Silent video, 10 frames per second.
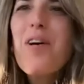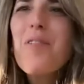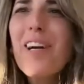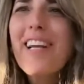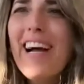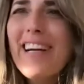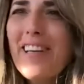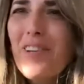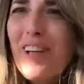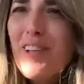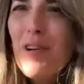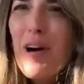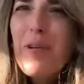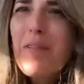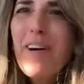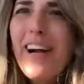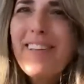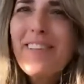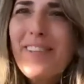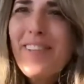We like you. That's why we
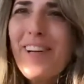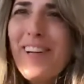invited you.